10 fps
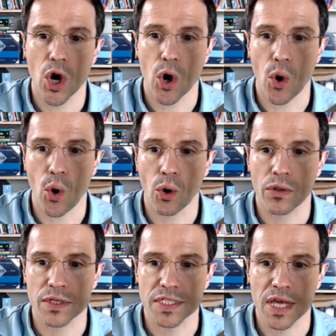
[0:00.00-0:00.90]
all
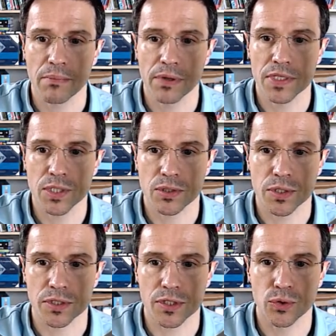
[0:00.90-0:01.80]
the samples, also
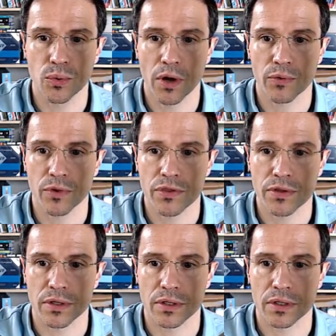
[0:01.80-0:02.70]
the new one with
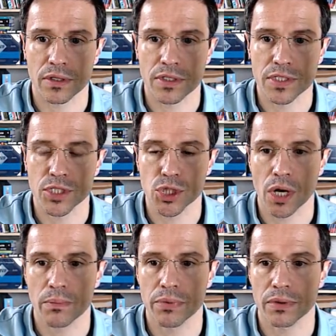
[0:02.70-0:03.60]
the C#
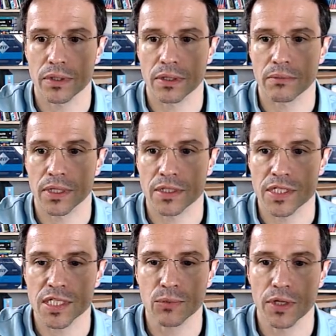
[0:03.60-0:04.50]
and
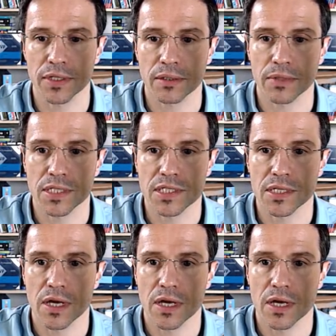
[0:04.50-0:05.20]
SQL database,